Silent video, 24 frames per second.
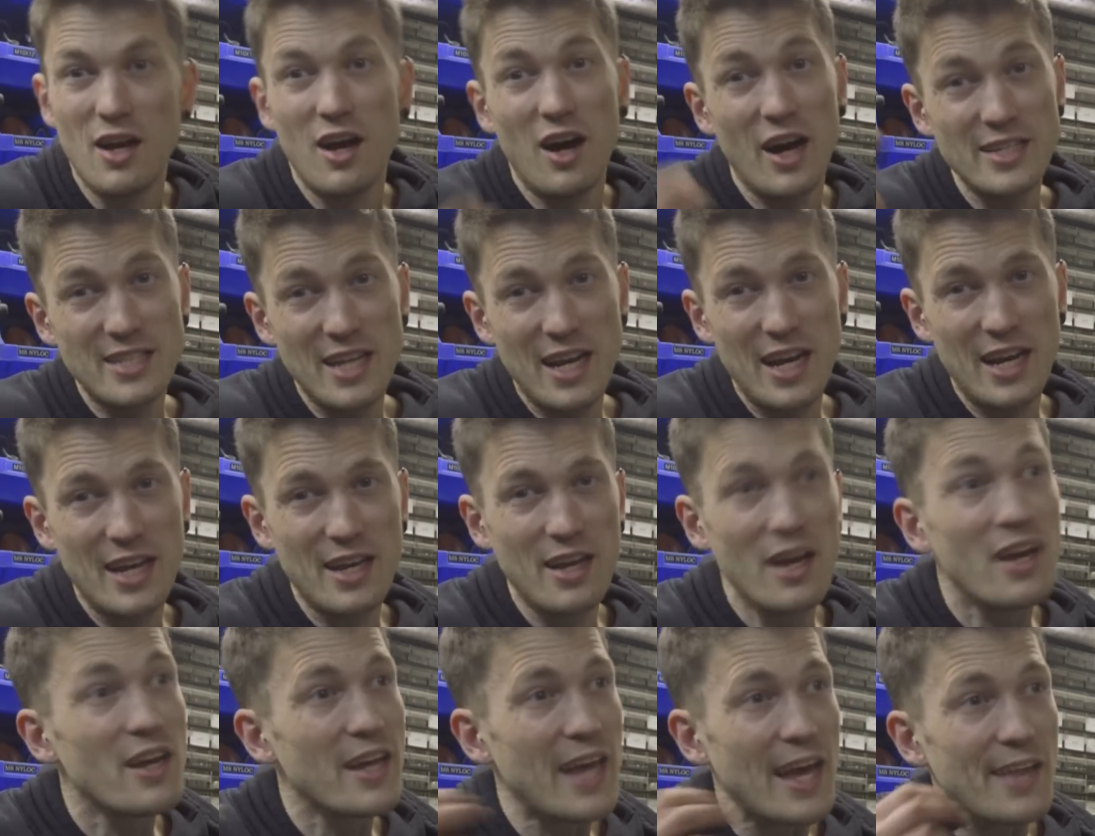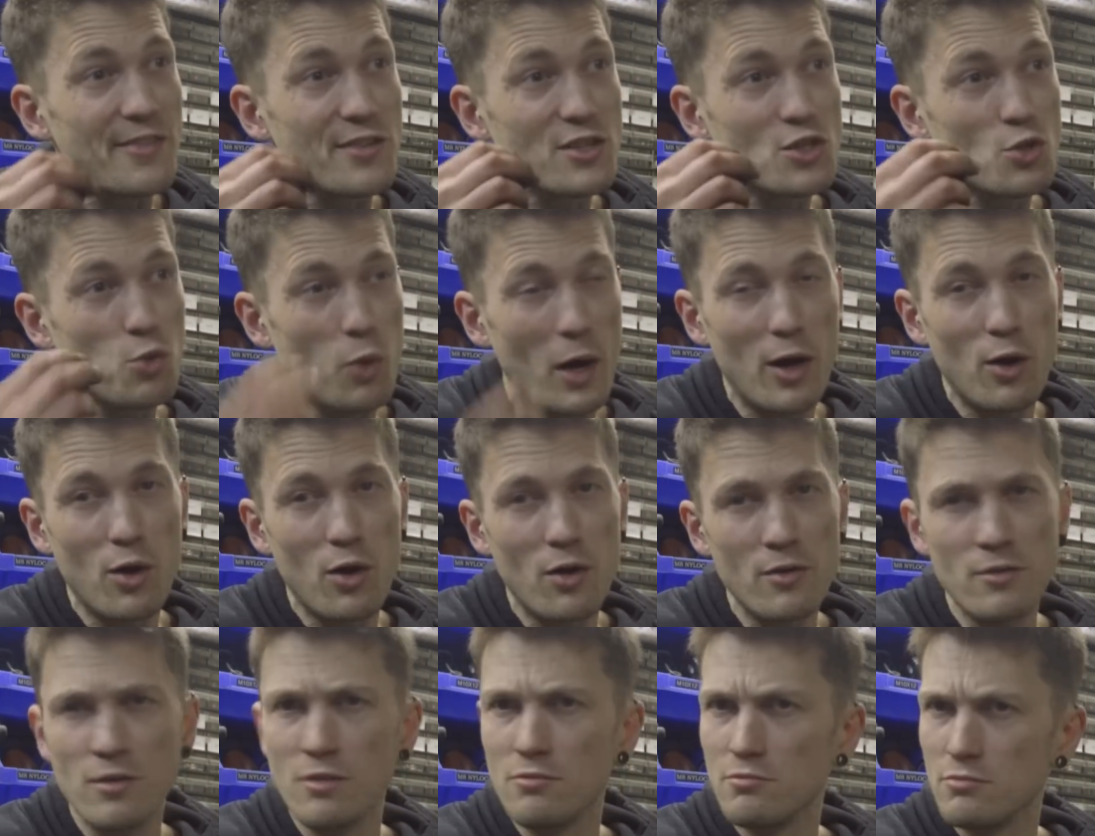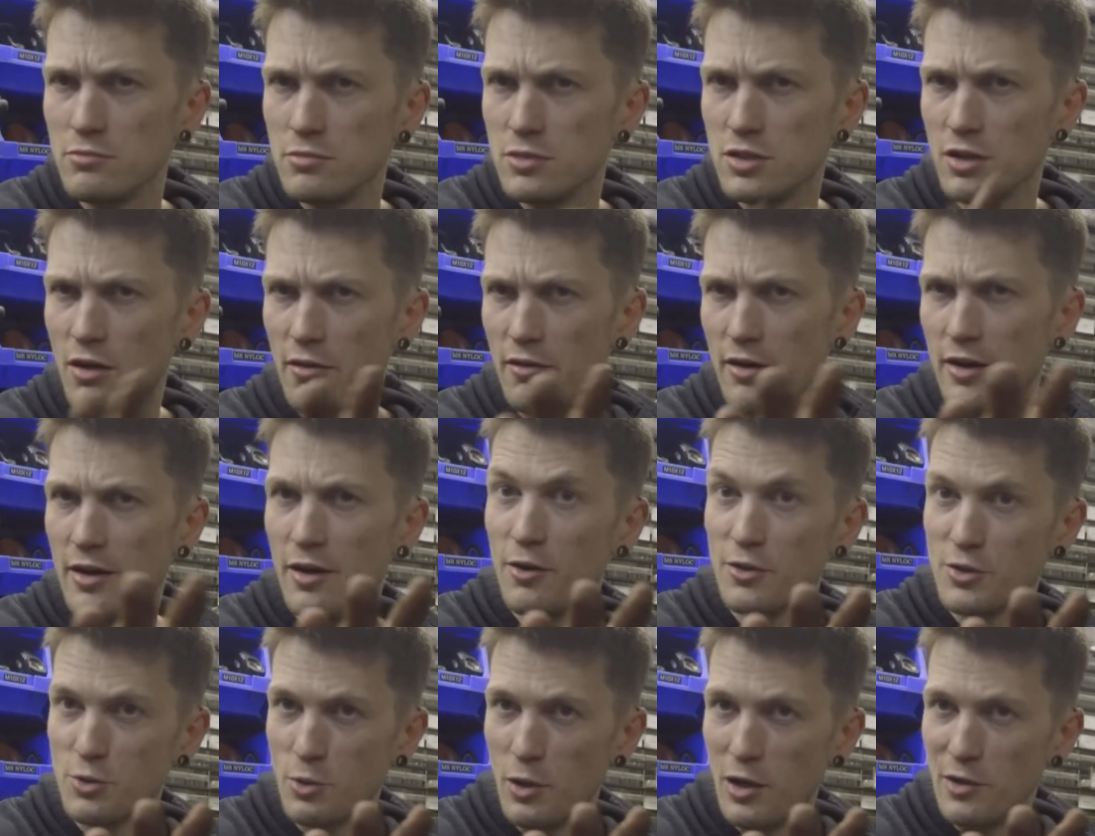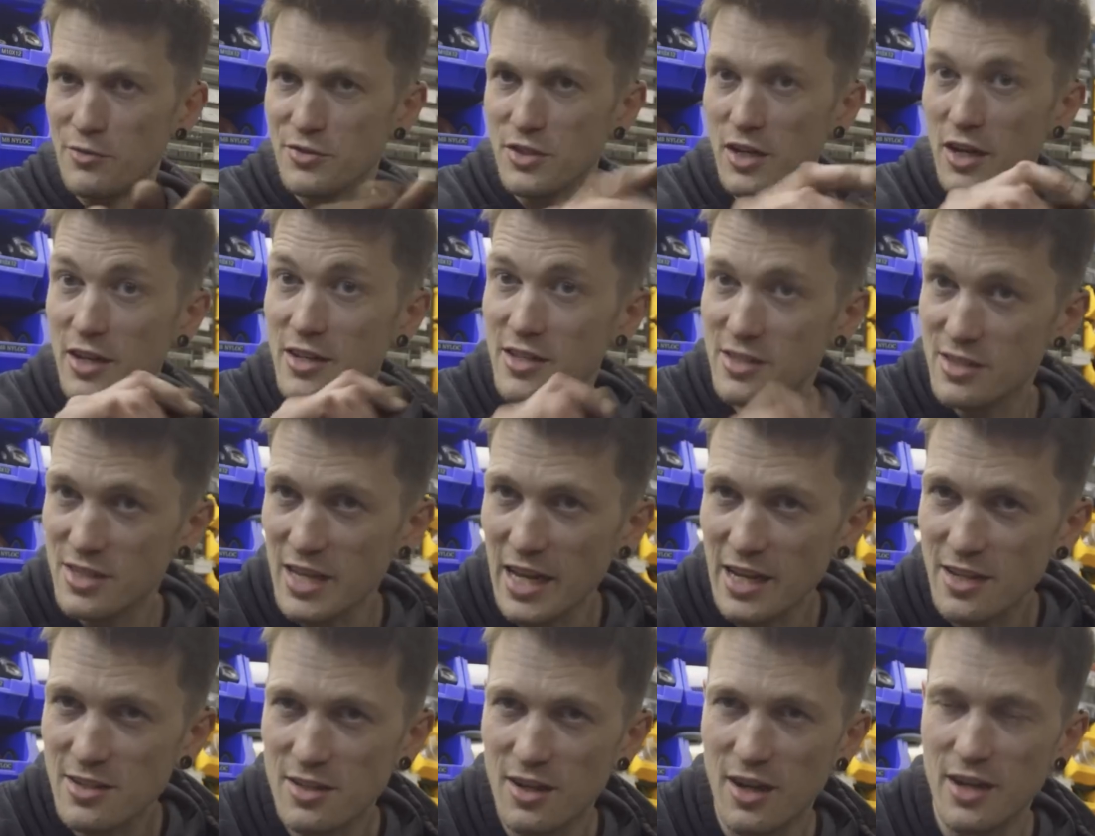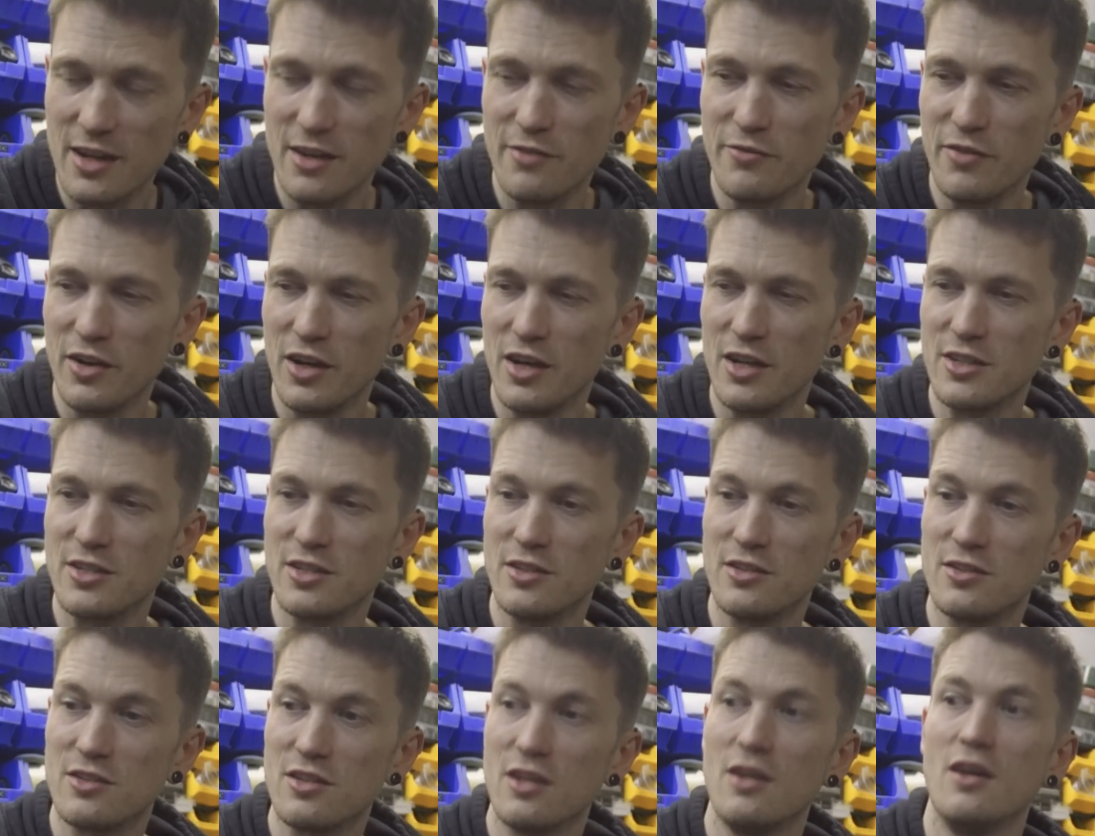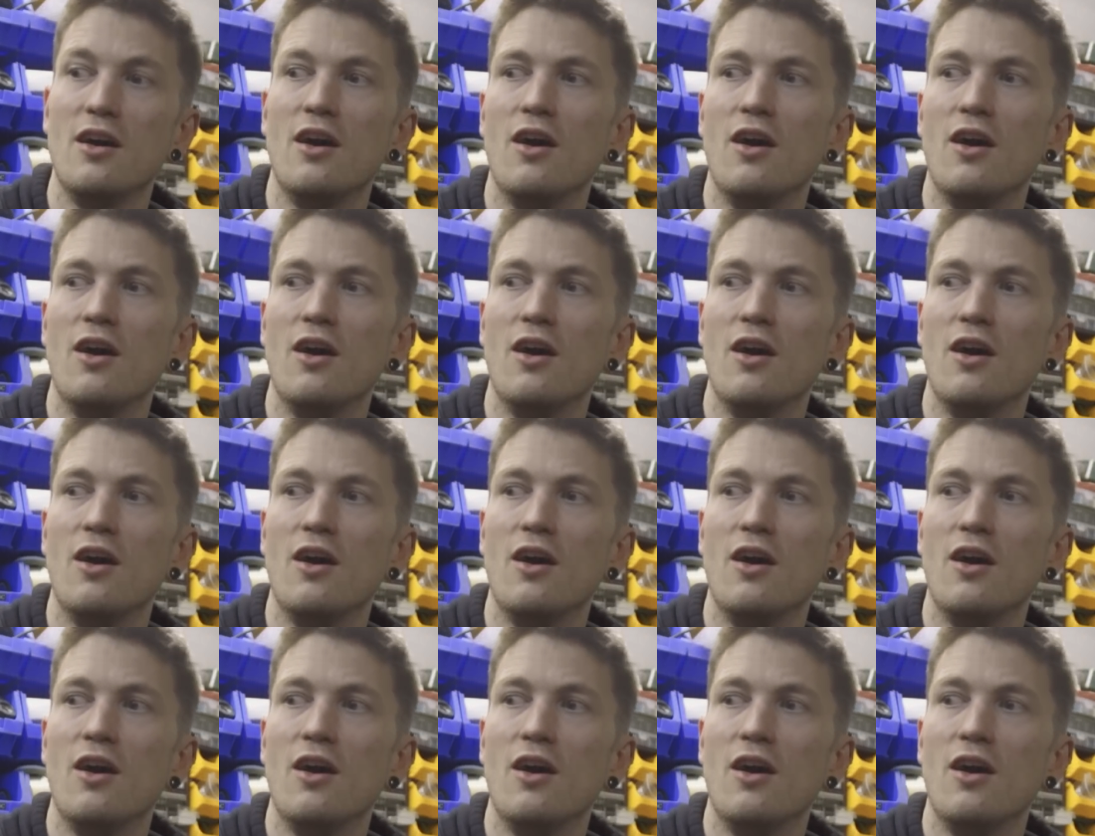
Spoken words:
Ideally get the 6-sided versions